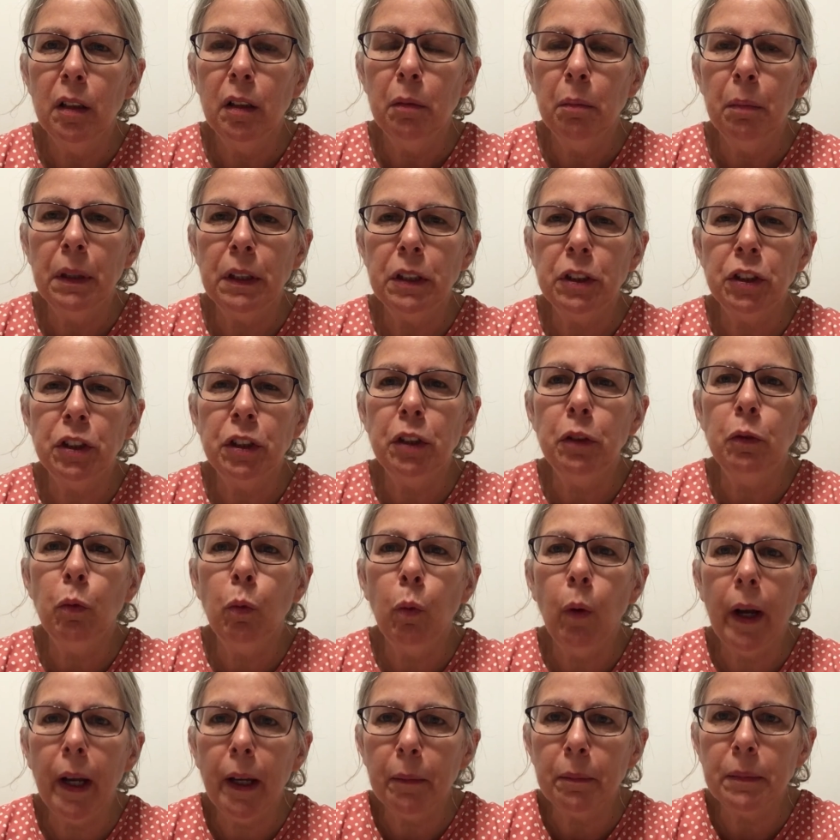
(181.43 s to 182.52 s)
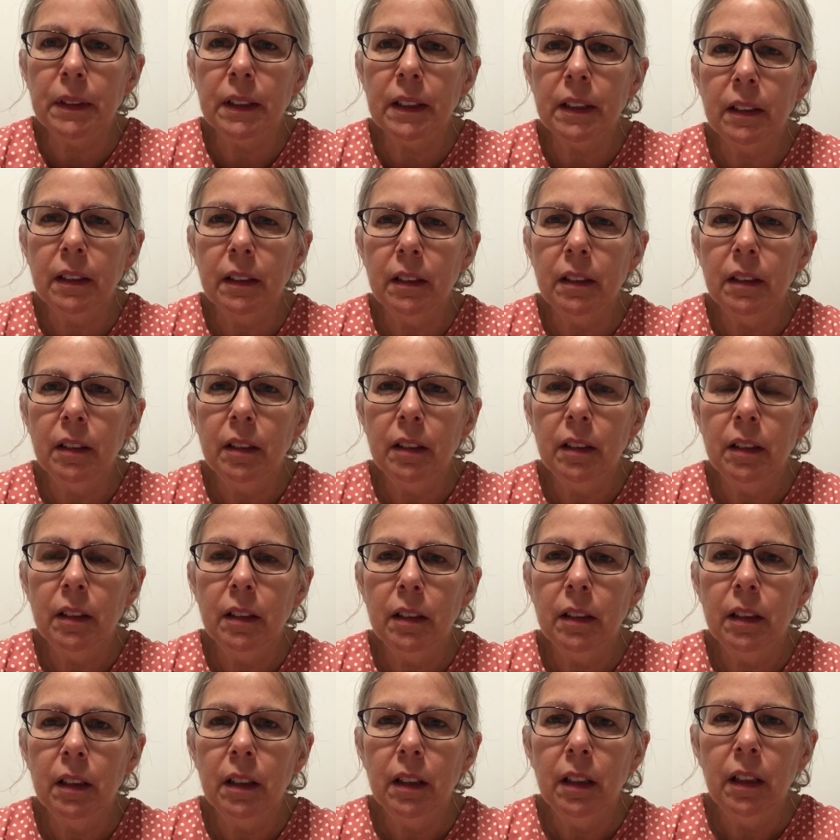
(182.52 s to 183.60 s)
but she wept.
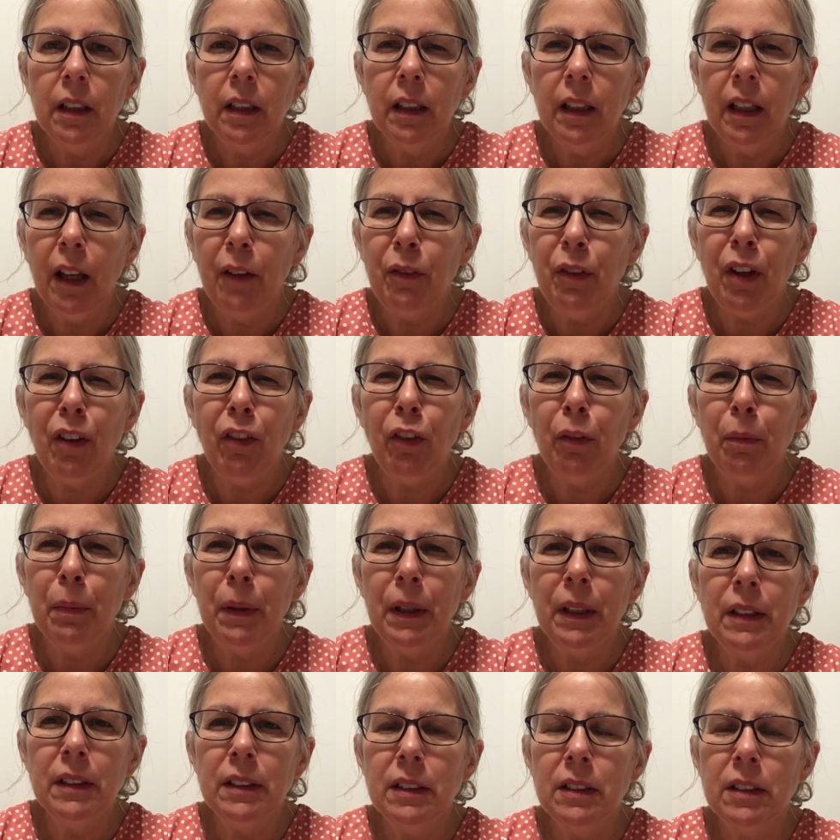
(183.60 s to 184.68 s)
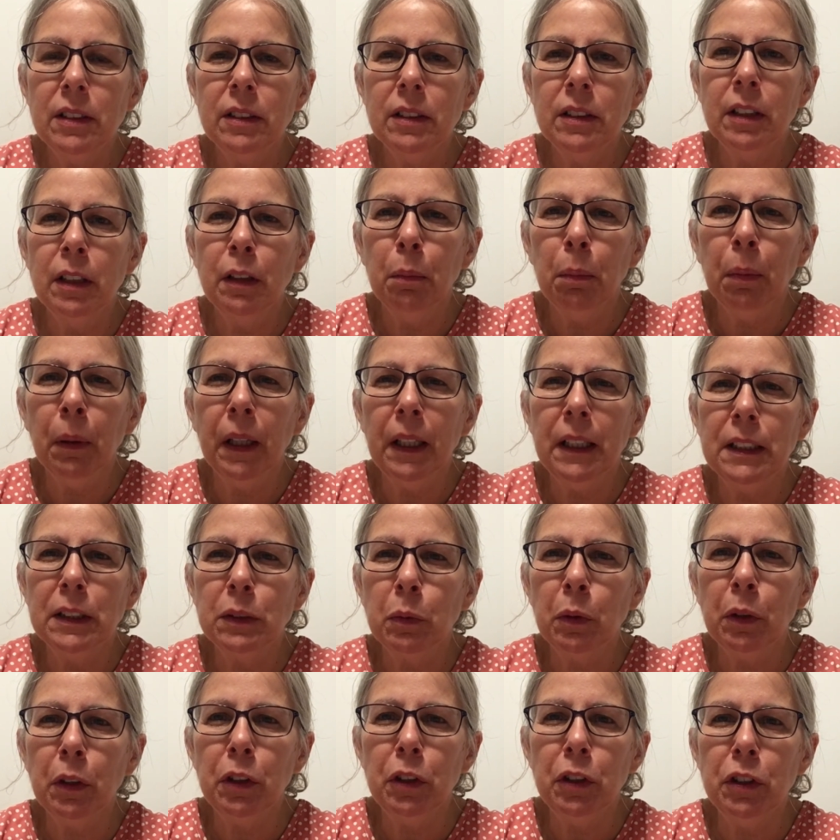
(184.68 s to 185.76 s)
Have you ever been to the place
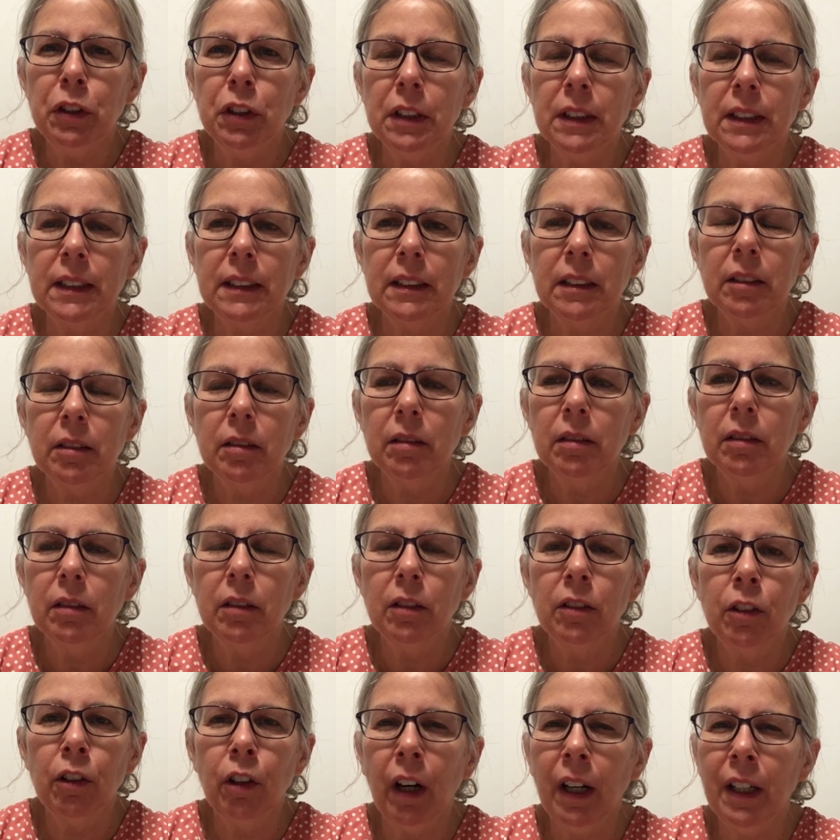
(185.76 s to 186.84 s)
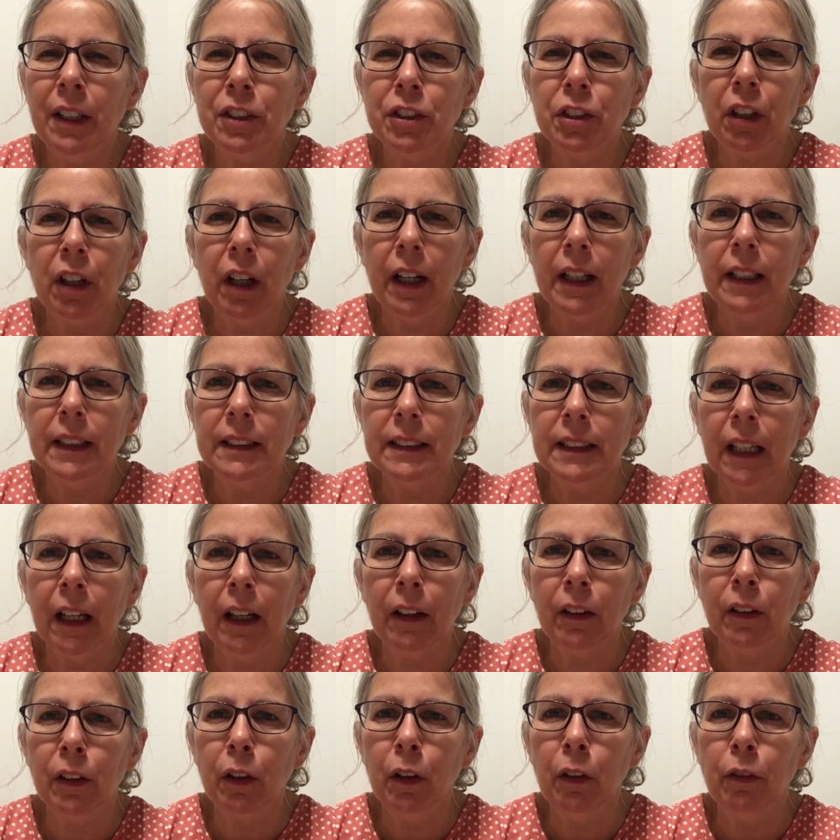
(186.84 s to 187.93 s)
where you just cried your eyes
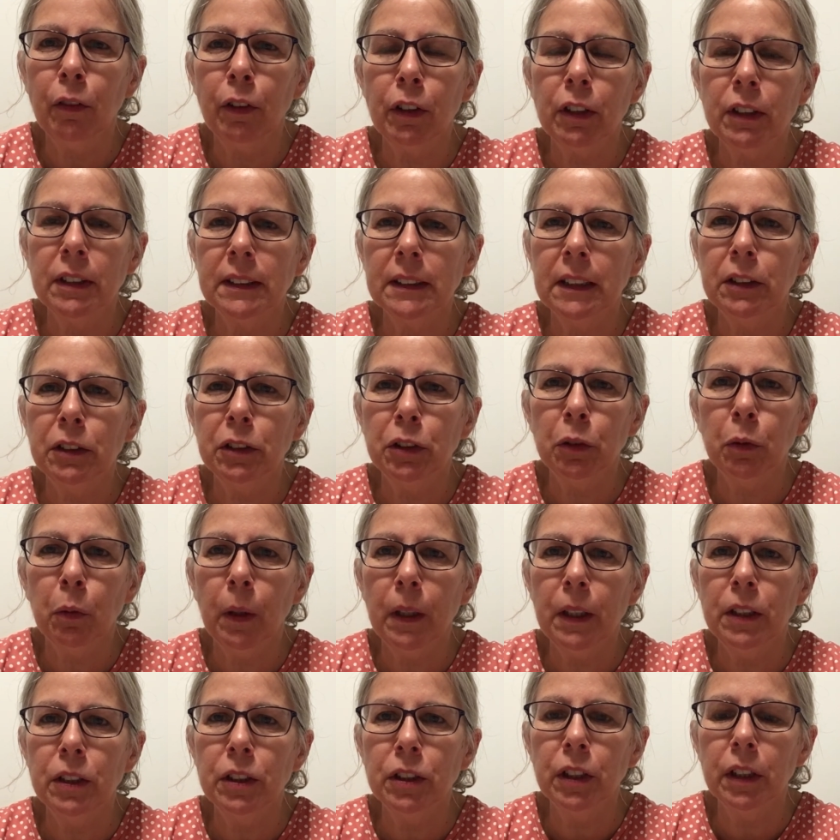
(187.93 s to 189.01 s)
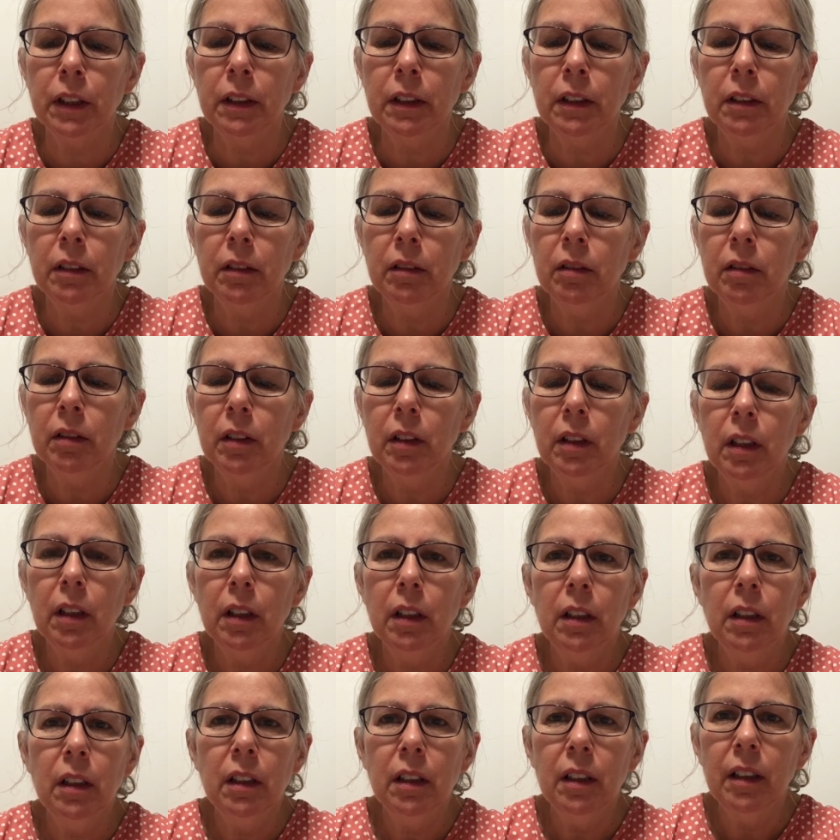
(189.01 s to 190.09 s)
out over a situation
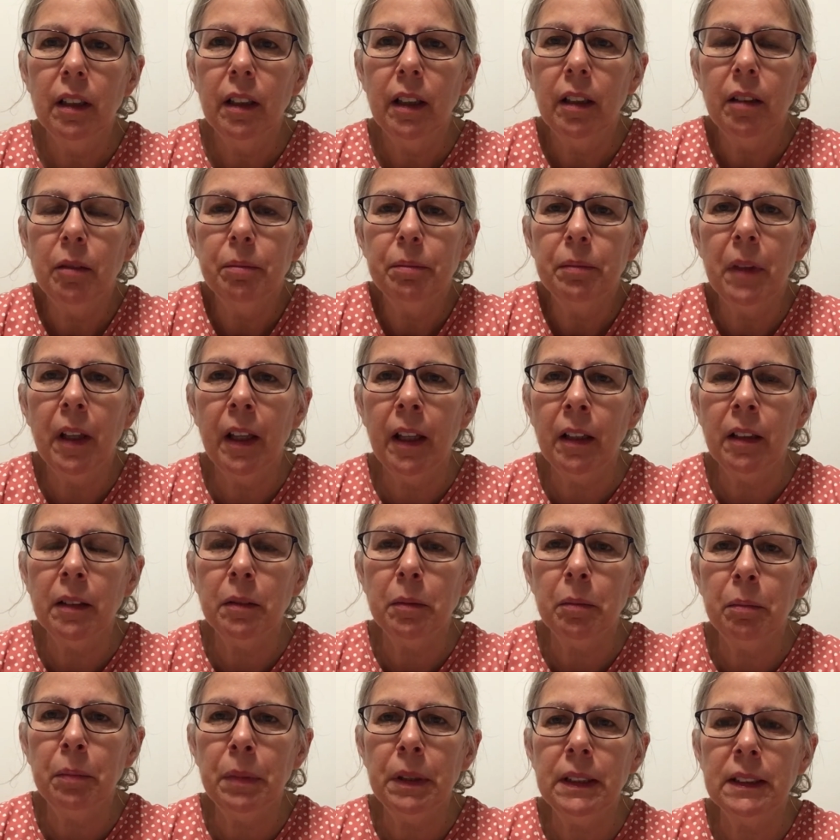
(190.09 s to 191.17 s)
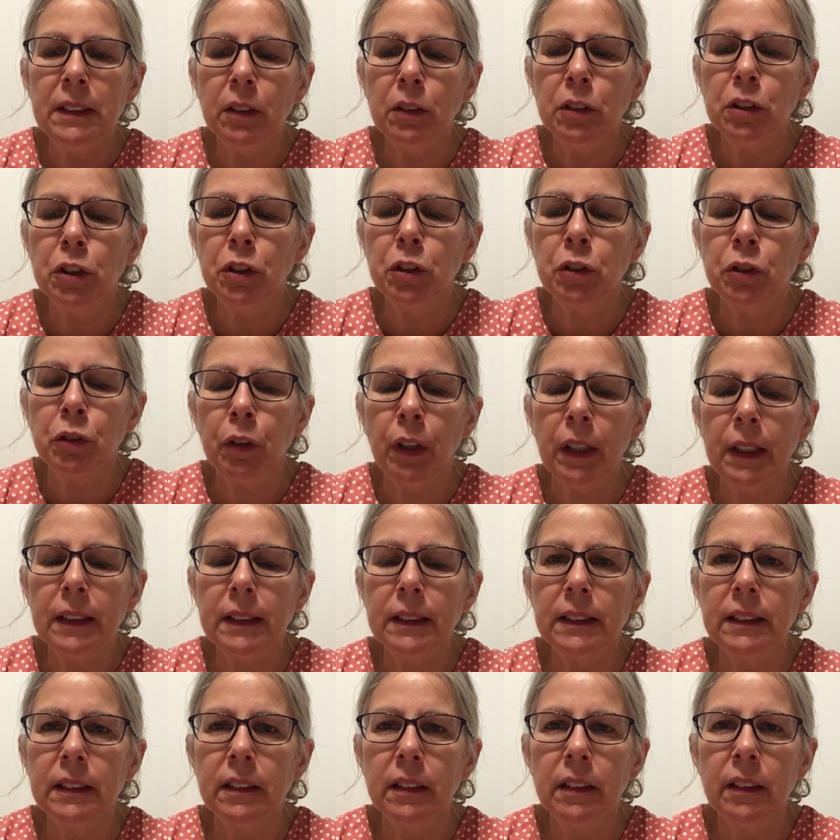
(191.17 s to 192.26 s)
and be so
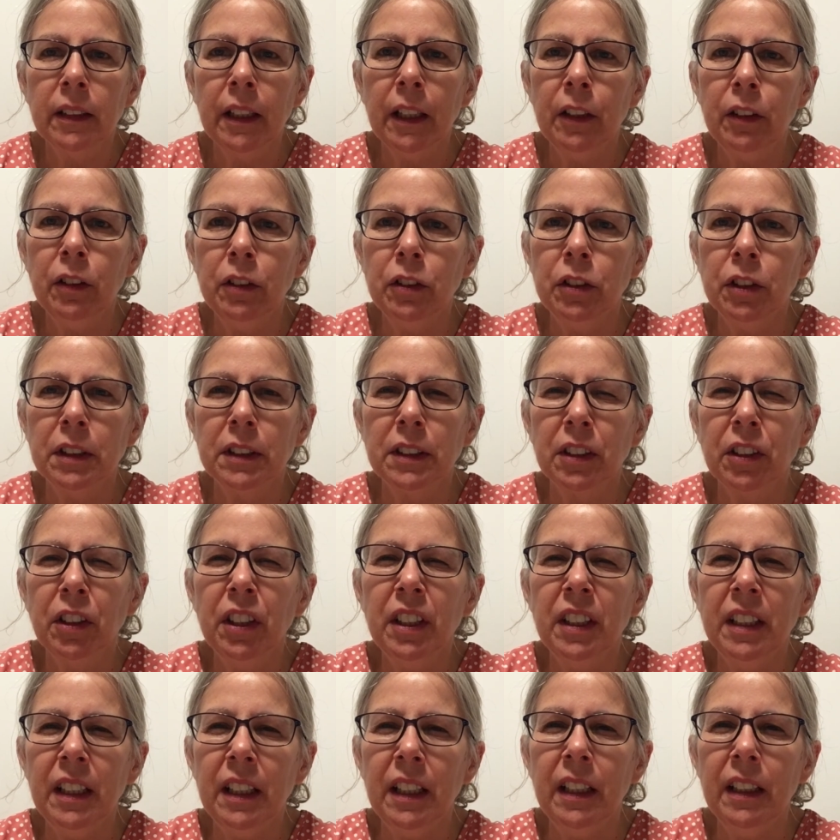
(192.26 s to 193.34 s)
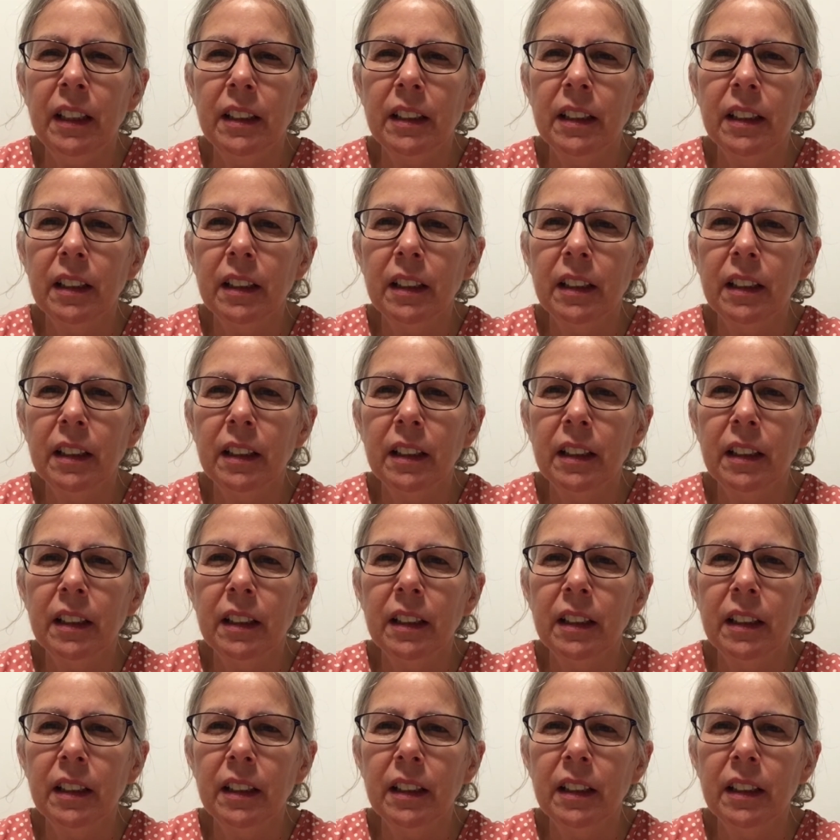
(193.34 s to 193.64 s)
stressed that you just couldn't eat?